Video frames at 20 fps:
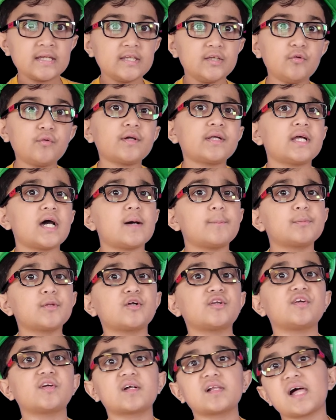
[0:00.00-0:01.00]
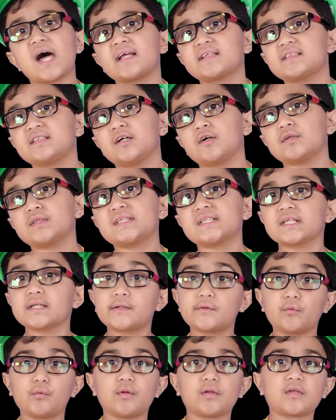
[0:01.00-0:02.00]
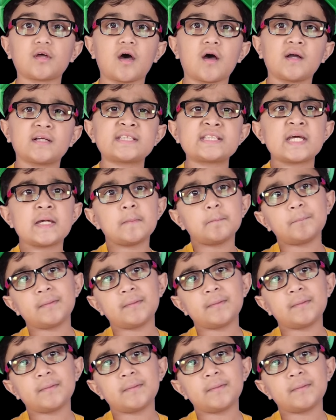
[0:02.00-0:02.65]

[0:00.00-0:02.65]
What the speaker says: You can upload your class notes, Google Docs,